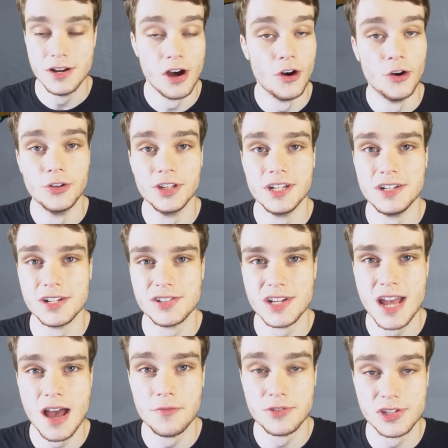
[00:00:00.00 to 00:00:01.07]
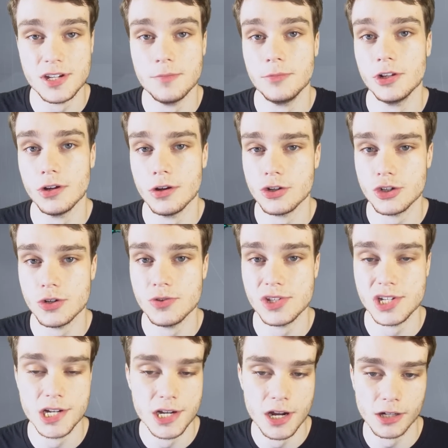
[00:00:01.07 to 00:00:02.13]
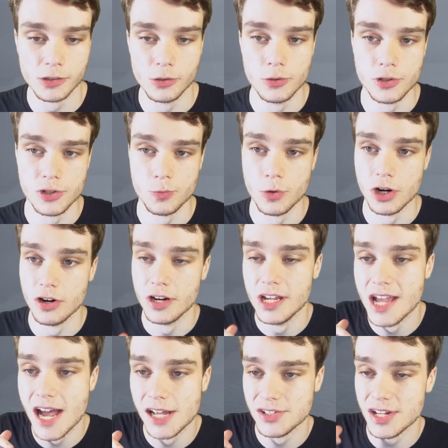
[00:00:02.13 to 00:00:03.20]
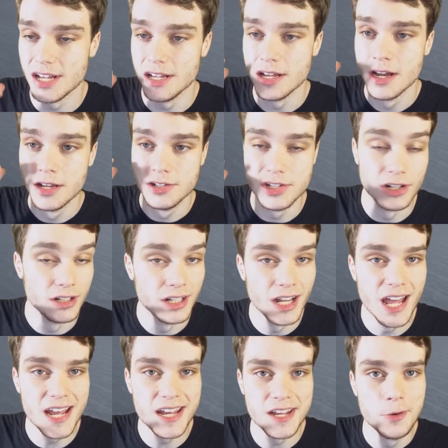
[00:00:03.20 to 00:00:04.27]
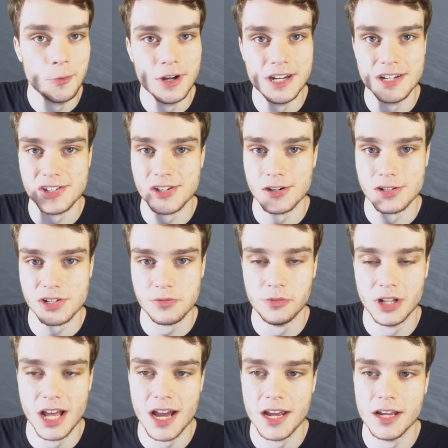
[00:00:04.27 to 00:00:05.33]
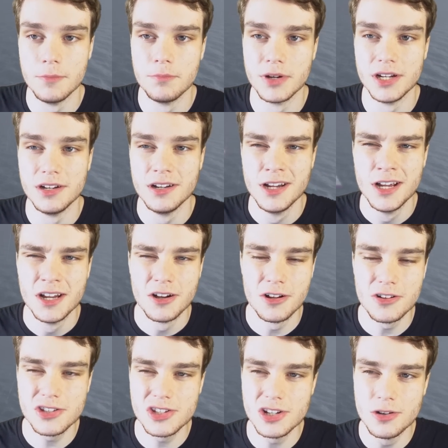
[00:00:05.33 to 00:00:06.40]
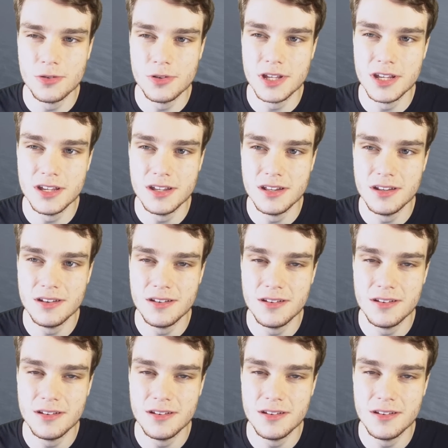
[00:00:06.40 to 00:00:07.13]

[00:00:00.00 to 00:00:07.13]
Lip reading: Not only does he have similar issues to Knuckles, where he has a delay when he starts flying, but also he